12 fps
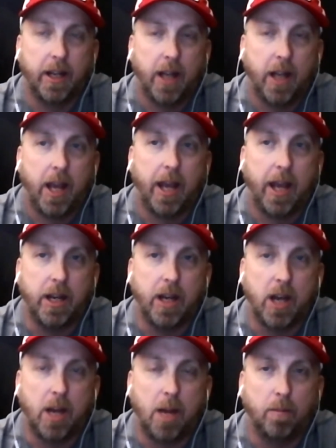And
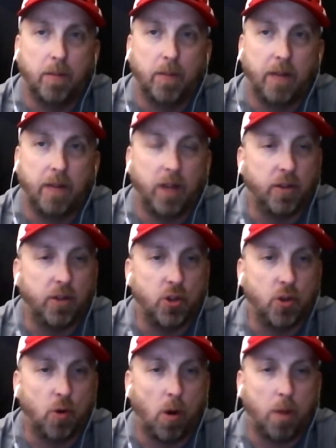did you
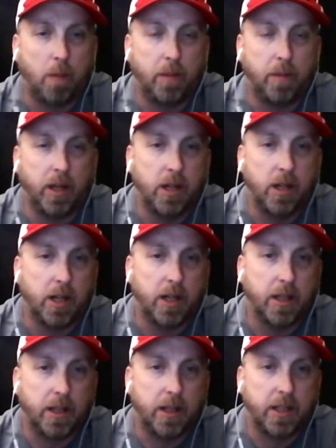grow up in
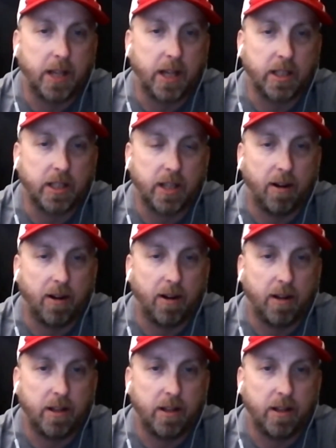the Texas area?